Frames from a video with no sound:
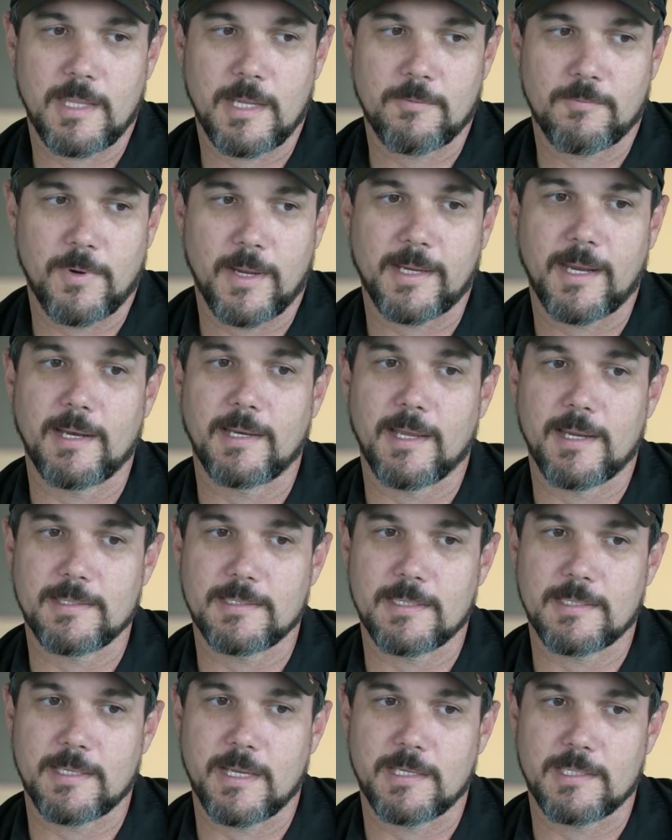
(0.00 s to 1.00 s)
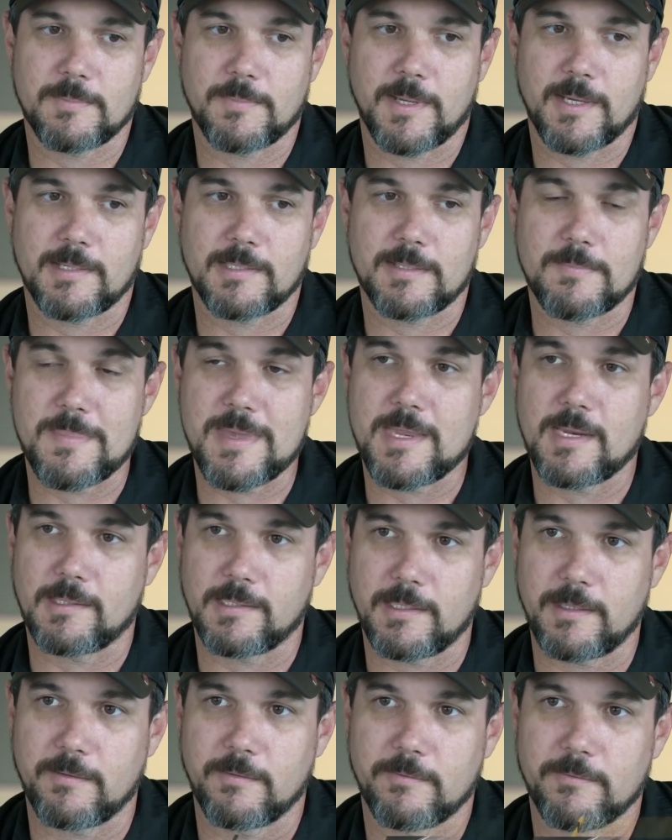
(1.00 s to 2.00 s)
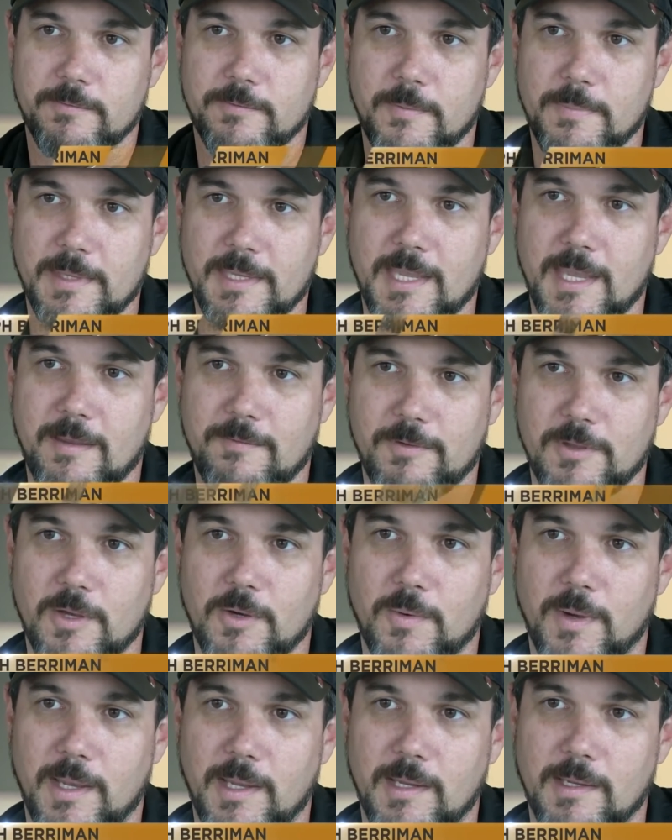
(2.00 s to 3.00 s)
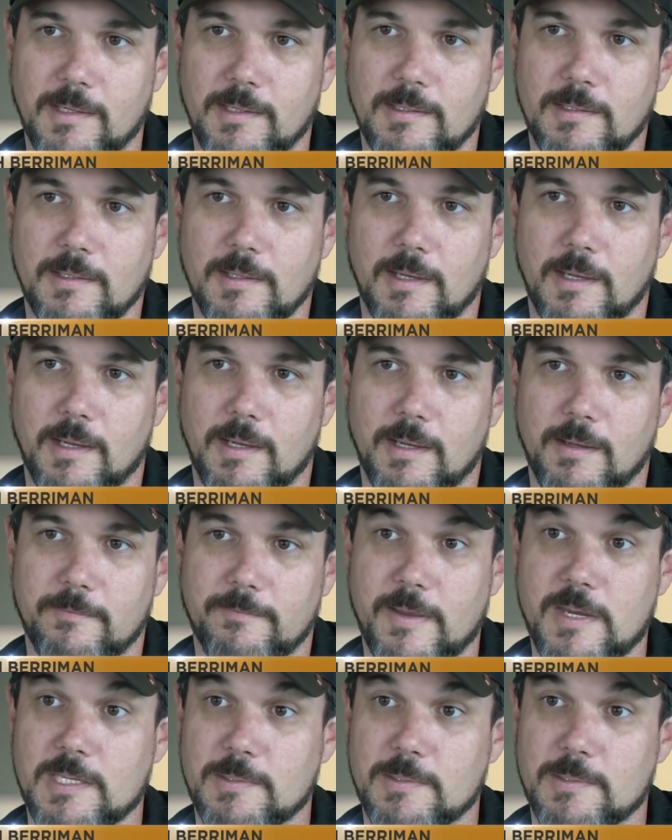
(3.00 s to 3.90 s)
They recognized the suspects immediately from the KVOA uh,